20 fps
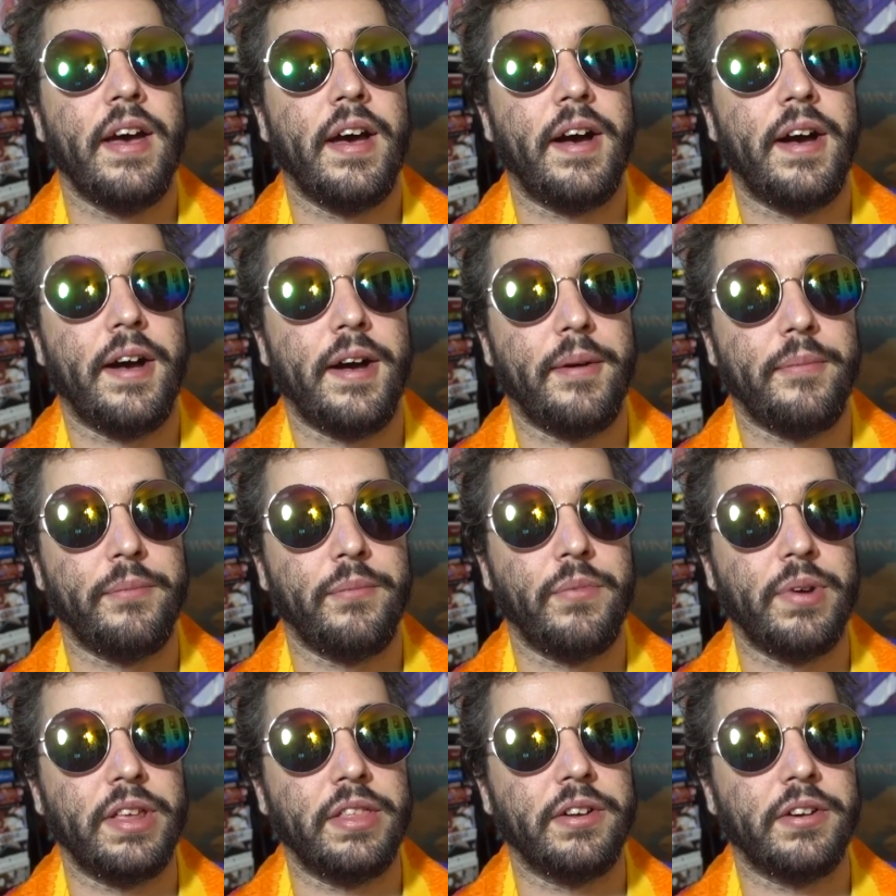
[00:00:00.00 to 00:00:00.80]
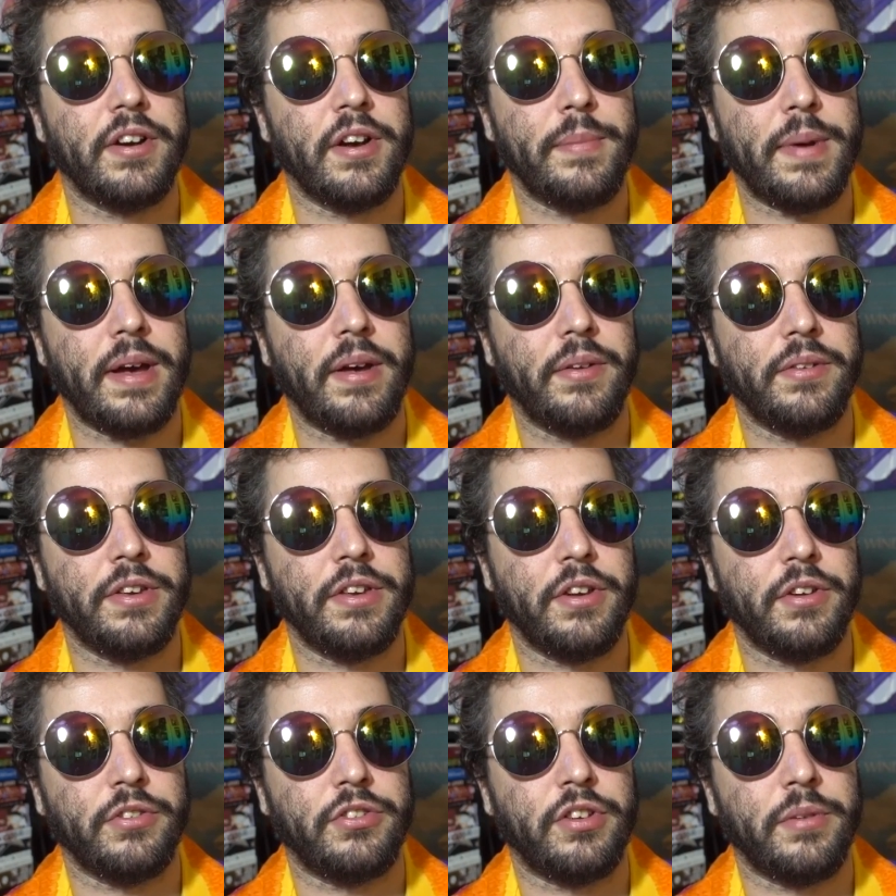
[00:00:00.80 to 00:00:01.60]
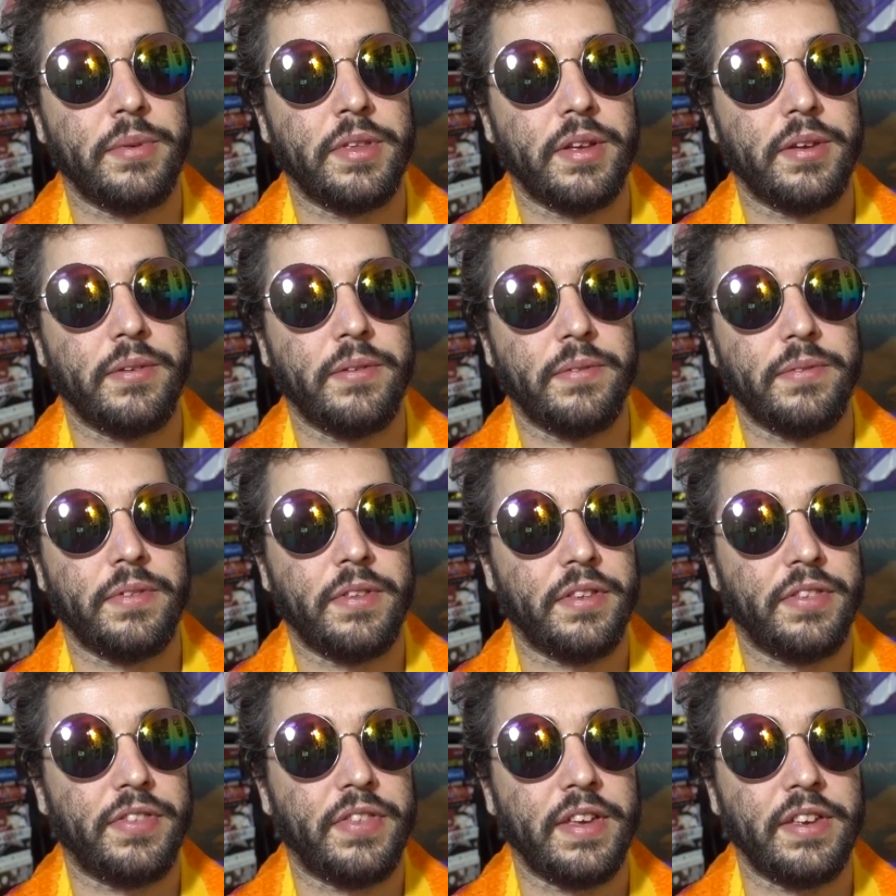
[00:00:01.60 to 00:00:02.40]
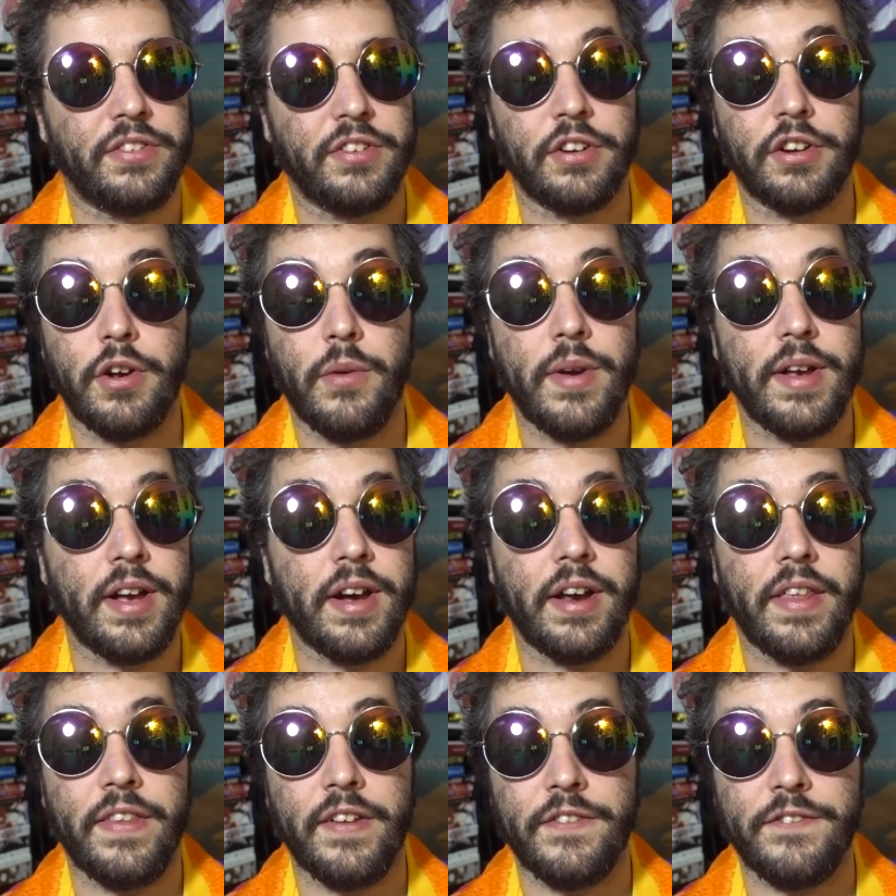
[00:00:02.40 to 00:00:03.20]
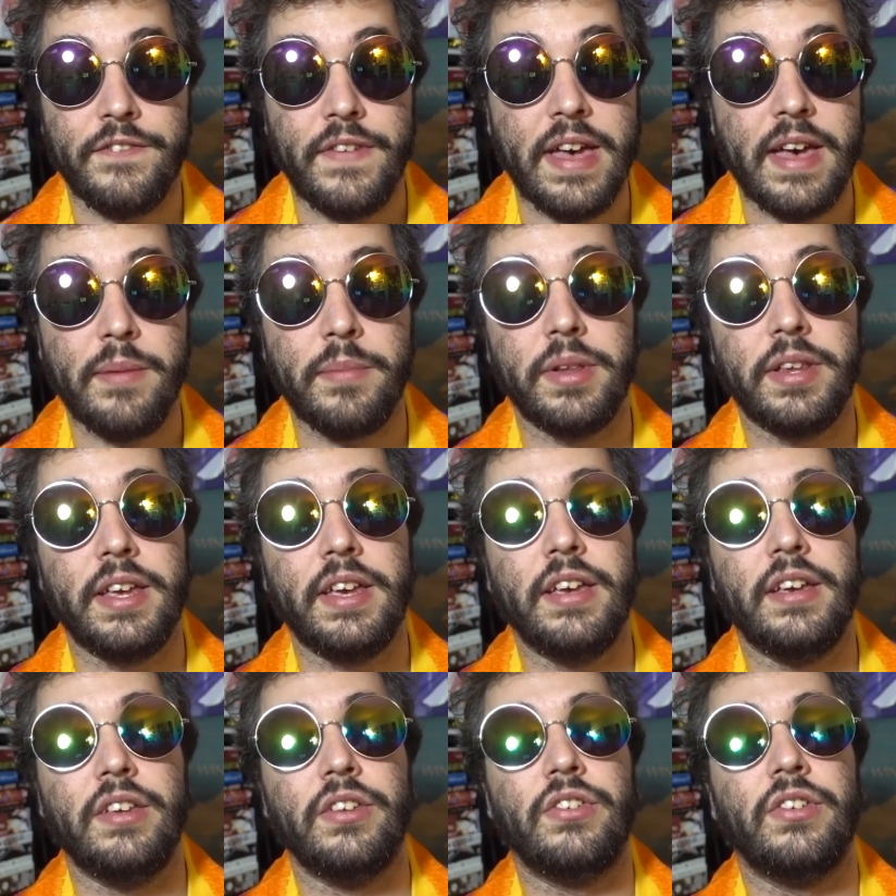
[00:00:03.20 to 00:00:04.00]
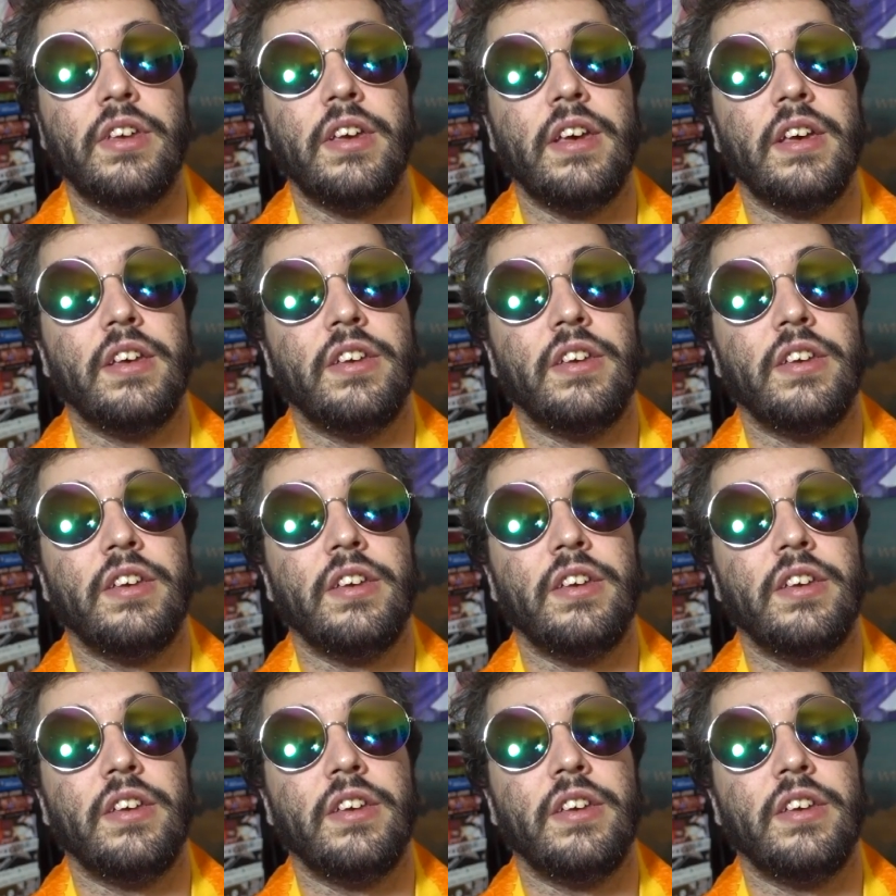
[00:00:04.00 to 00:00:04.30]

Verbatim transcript: Um, we learn about, you know, some of the, the things that are going on in their families,